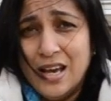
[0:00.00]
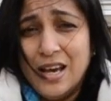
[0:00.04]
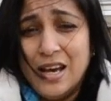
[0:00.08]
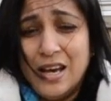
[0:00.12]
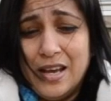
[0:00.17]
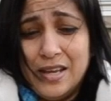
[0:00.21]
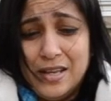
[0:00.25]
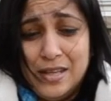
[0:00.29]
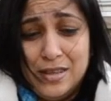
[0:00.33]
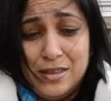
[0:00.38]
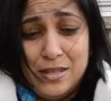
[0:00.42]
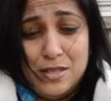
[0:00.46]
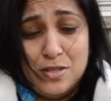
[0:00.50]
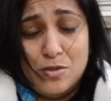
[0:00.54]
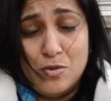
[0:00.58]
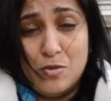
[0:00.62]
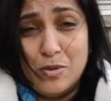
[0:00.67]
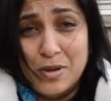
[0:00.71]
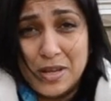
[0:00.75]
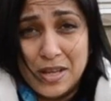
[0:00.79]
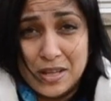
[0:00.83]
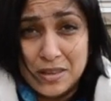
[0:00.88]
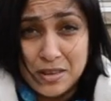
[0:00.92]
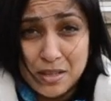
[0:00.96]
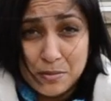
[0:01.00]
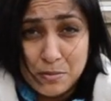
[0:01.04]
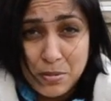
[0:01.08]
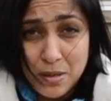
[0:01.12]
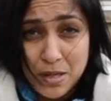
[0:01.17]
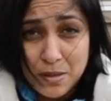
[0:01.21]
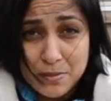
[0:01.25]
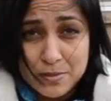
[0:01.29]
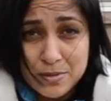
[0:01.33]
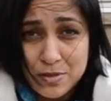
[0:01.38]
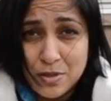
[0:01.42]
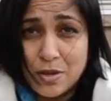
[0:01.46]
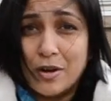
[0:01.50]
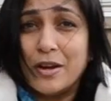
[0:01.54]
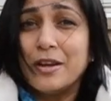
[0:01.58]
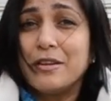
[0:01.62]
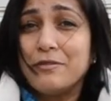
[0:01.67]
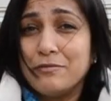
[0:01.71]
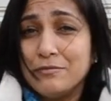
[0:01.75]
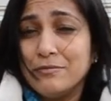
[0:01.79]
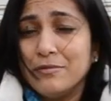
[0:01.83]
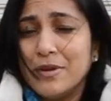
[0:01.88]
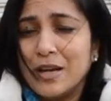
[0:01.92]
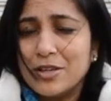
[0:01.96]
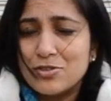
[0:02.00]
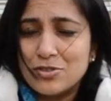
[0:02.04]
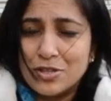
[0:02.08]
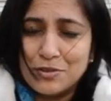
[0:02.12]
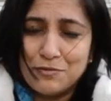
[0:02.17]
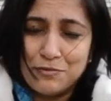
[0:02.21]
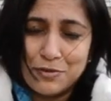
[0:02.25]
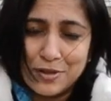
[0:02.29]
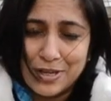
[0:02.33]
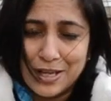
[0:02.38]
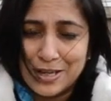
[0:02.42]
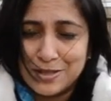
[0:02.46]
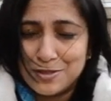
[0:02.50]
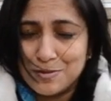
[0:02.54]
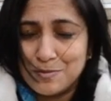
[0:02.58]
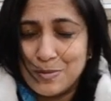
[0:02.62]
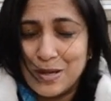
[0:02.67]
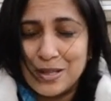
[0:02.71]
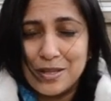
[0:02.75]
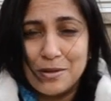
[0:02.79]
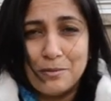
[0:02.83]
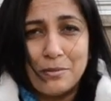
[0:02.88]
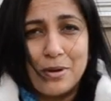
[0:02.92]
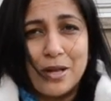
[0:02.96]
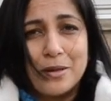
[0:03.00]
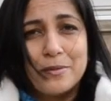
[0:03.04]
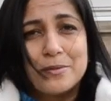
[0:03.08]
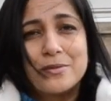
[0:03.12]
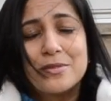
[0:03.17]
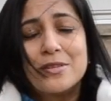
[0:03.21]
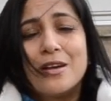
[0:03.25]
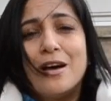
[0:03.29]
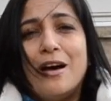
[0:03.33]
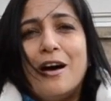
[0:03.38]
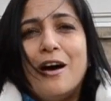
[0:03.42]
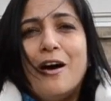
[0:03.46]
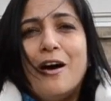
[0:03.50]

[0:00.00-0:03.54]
I either don't get the bulbs or I actually forget to buy the bulbs,